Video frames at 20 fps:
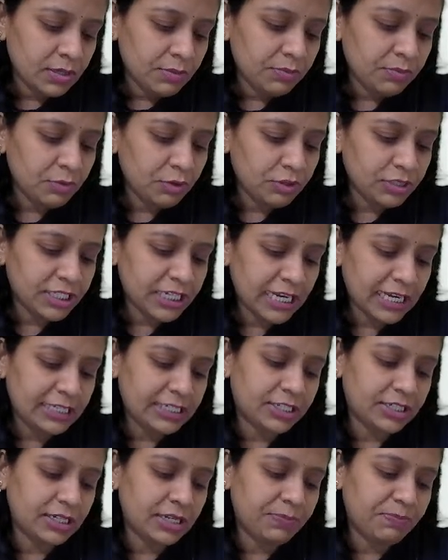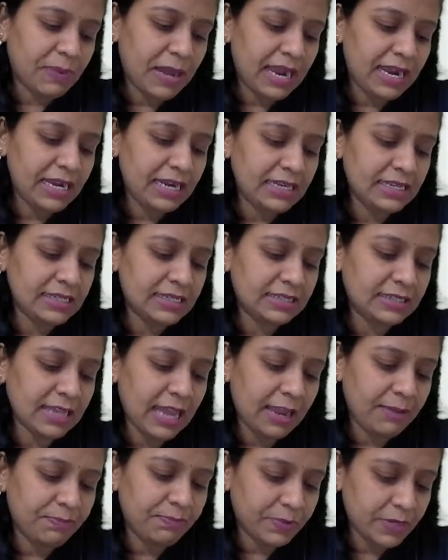Mojesh, pines,
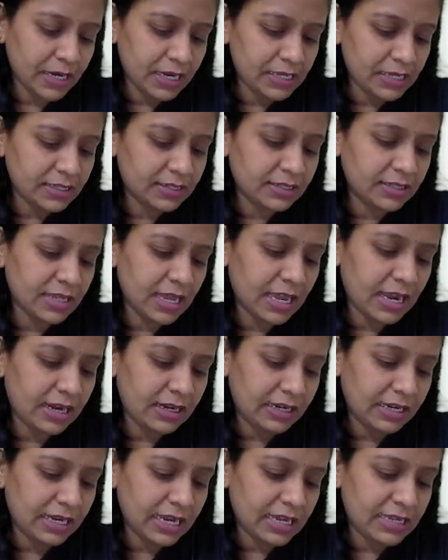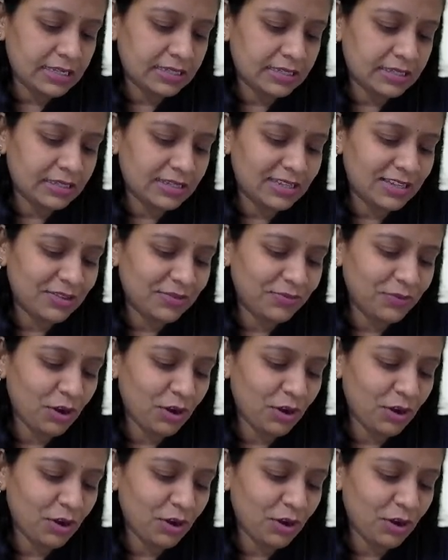cypress, yes.